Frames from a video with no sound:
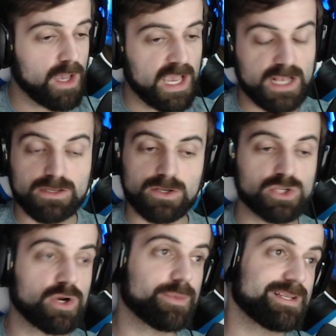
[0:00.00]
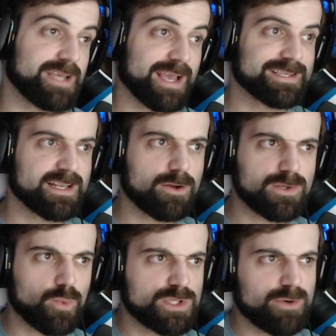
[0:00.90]
It took so many takes. And
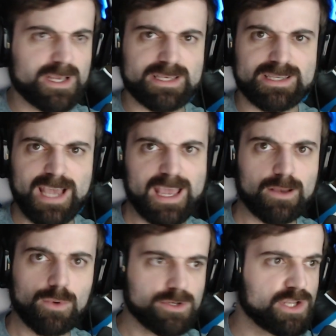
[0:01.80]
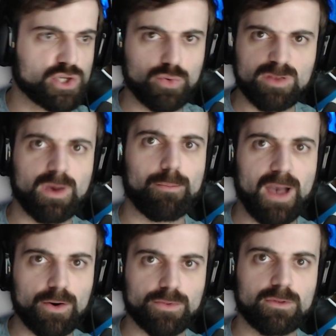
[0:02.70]
also, what do I say? What do I do with my
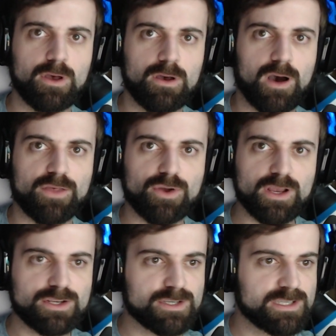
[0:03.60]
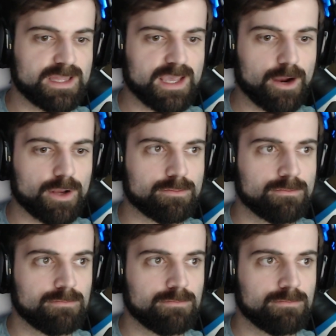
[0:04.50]
mouth? I thought I could just sit there and